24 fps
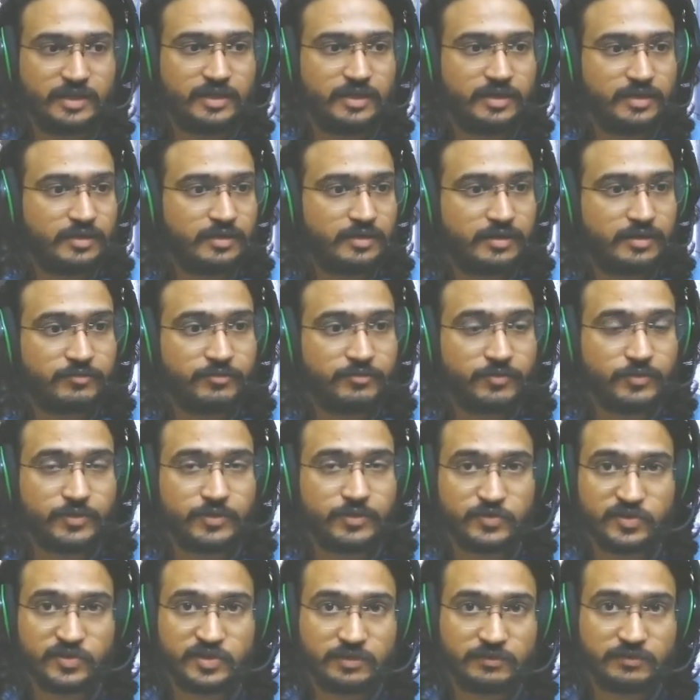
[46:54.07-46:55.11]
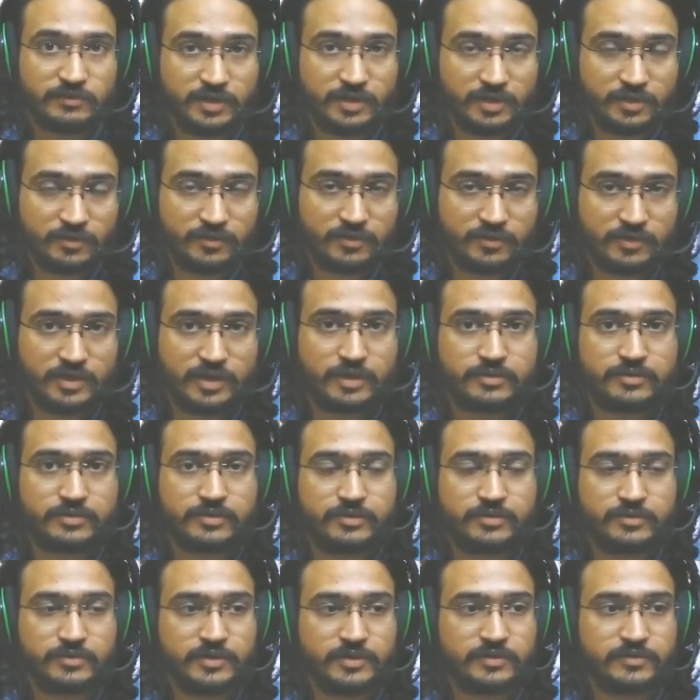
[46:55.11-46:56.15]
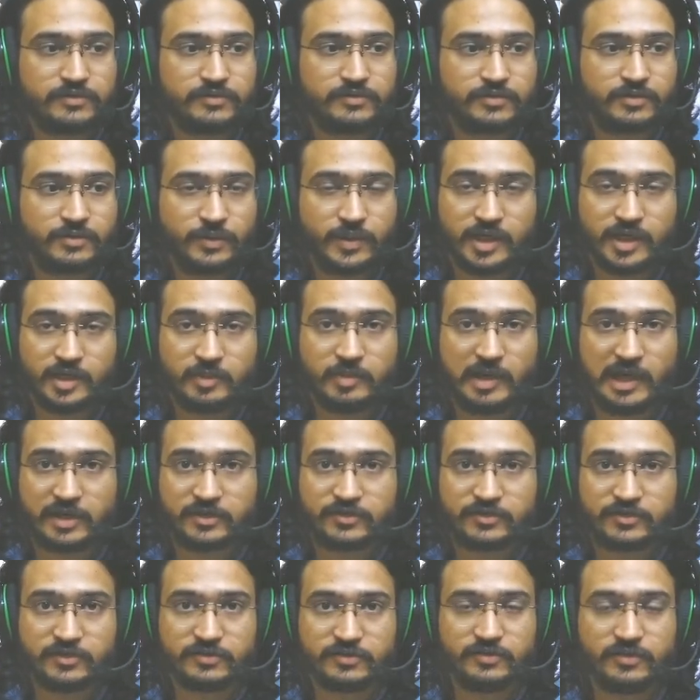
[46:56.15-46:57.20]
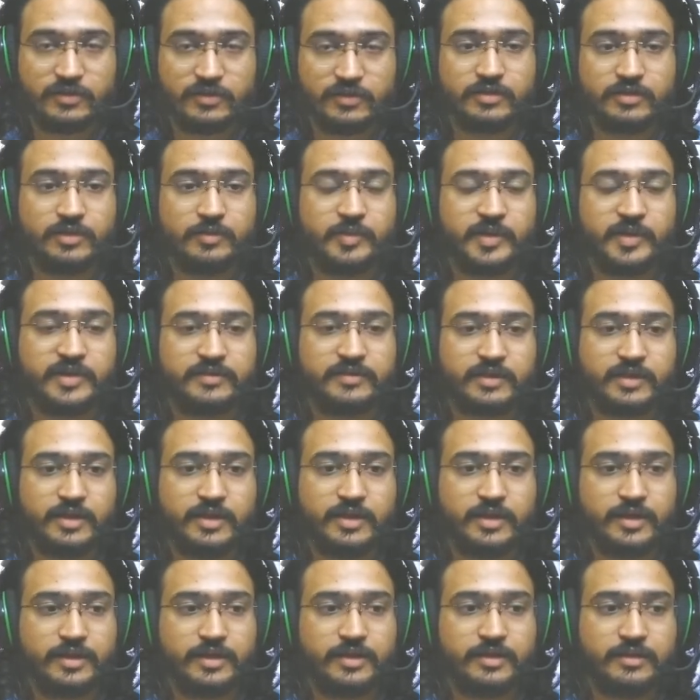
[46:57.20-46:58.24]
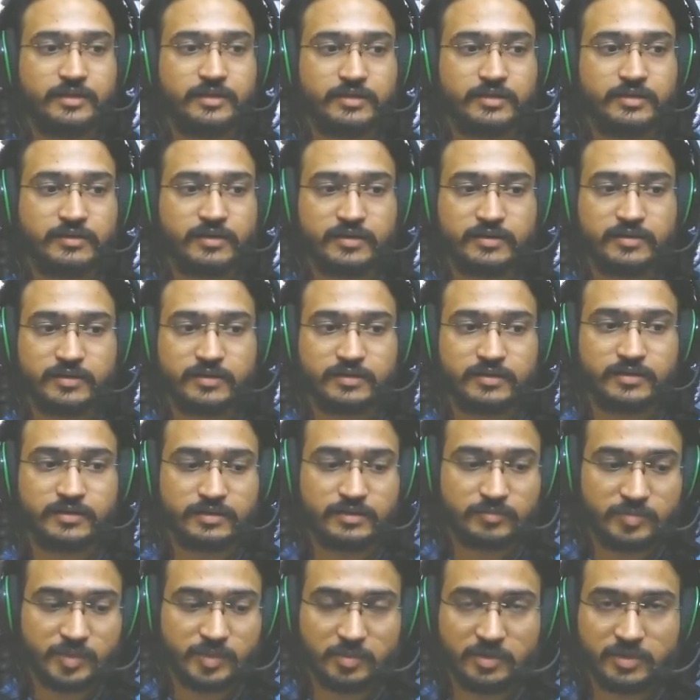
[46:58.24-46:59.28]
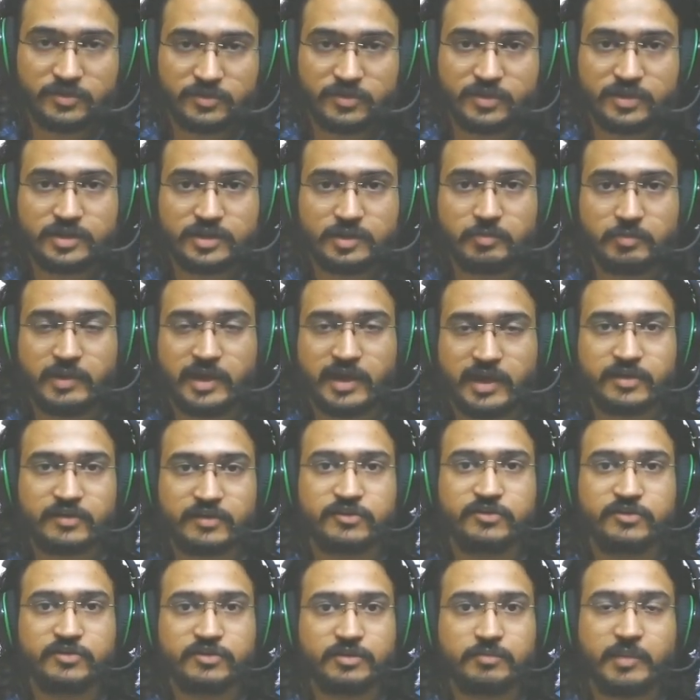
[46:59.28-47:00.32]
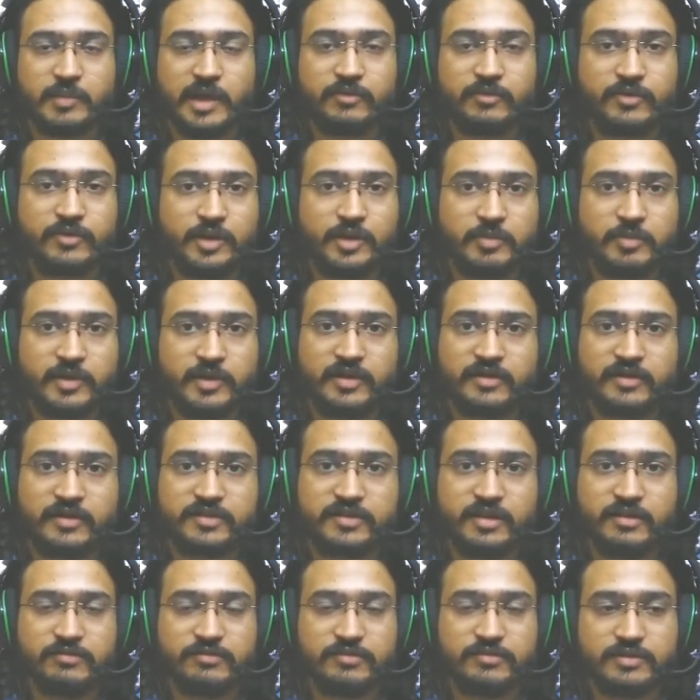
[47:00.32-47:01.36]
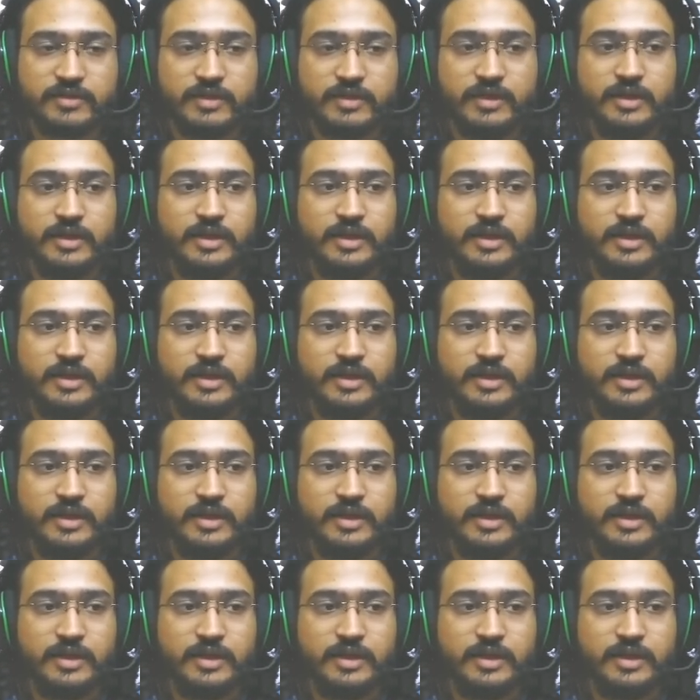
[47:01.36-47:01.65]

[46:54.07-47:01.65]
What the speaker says: If you want to see a video on how to do this through GitHub Actions, basically rather than publishing the package manually by yourselves,